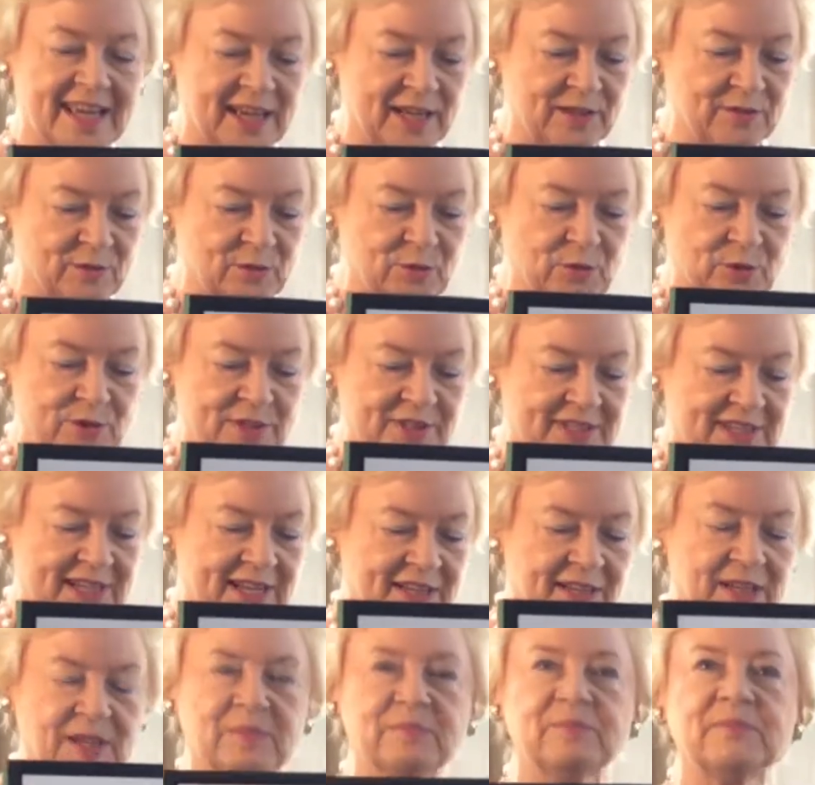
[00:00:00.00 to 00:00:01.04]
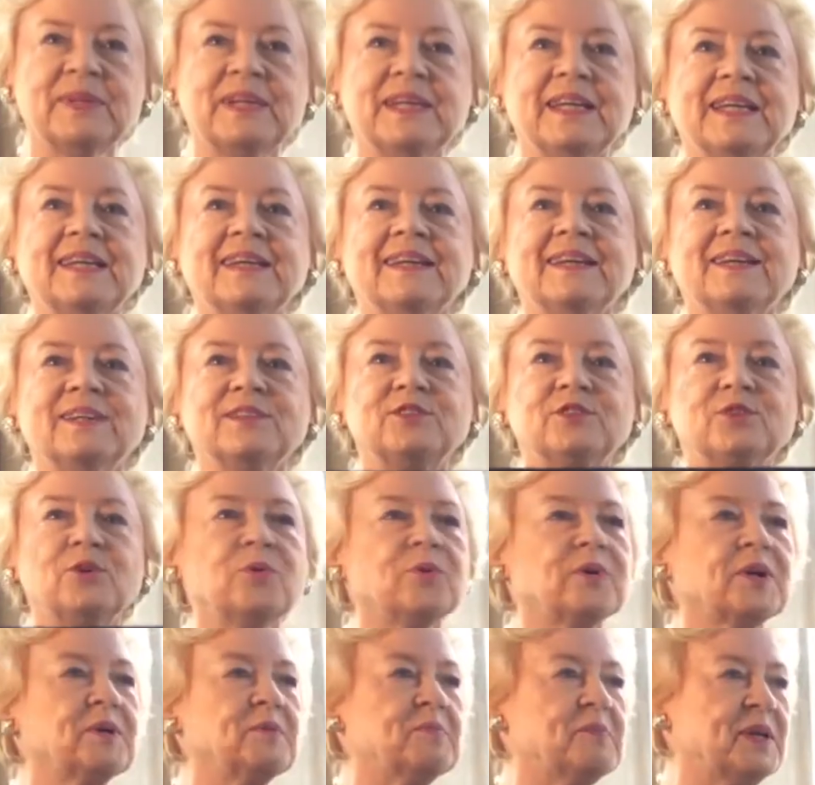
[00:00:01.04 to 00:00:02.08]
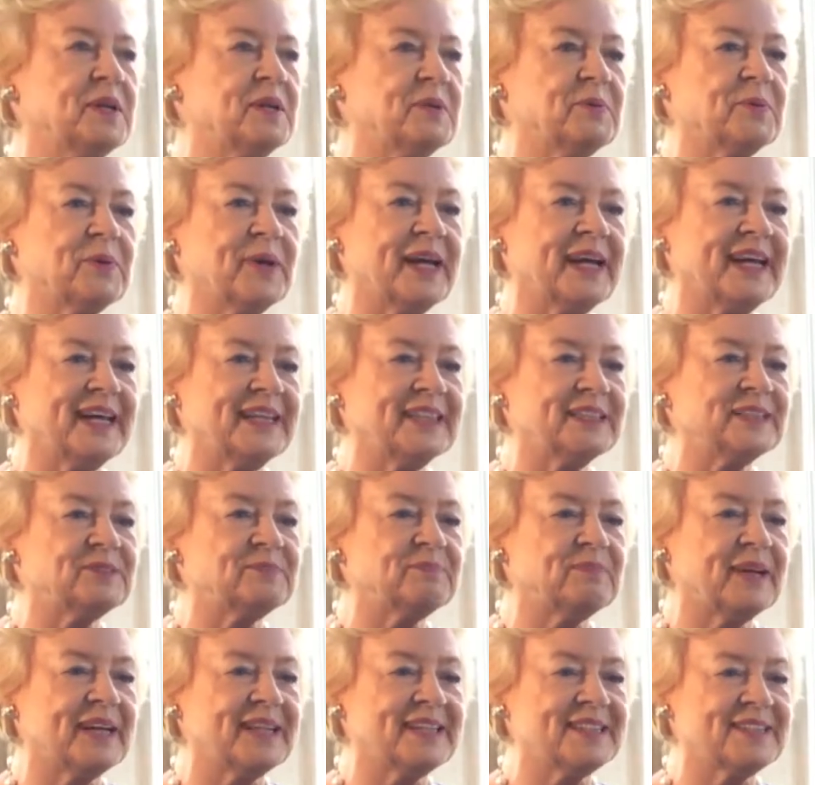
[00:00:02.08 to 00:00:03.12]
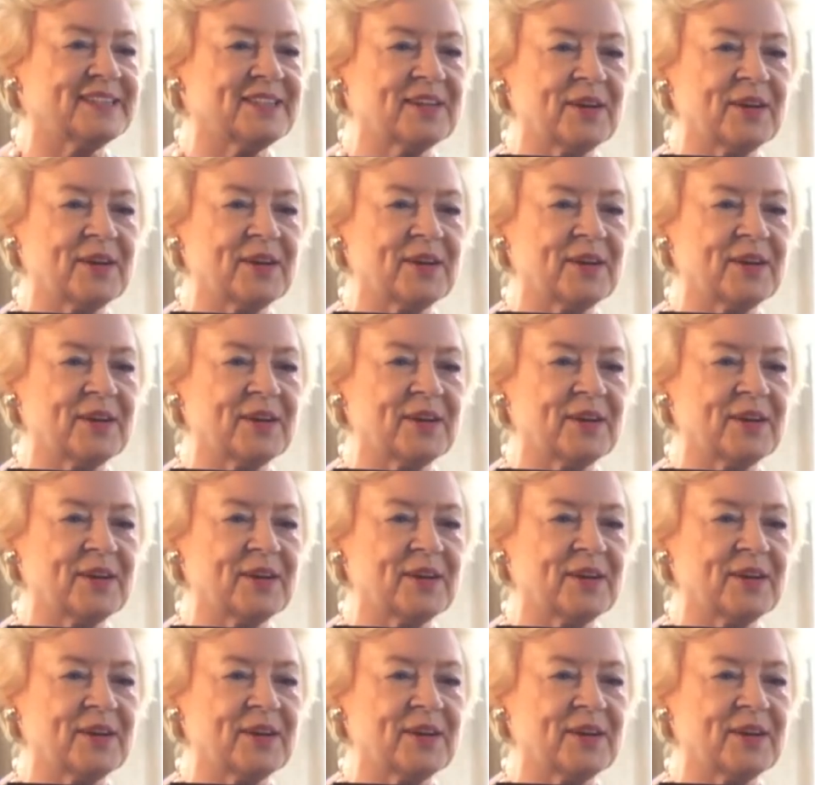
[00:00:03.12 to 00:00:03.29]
And of course that can be a joke in many ways, but